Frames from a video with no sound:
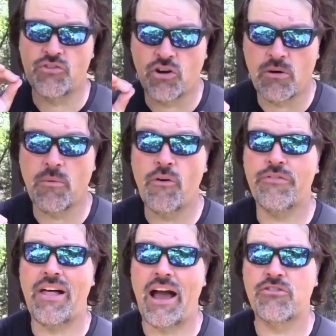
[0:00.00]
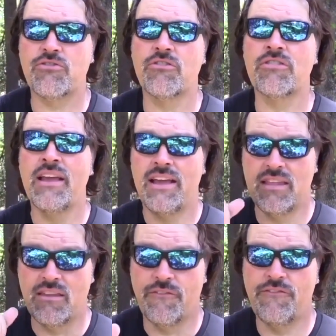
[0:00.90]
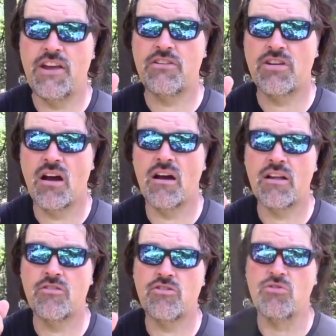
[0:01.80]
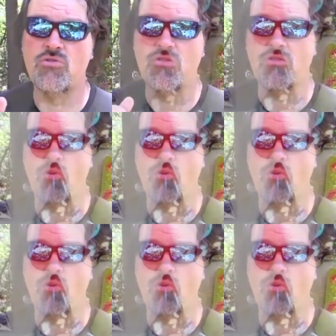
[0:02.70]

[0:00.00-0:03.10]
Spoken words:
of turbo flashers in the Fish Hunt Shoot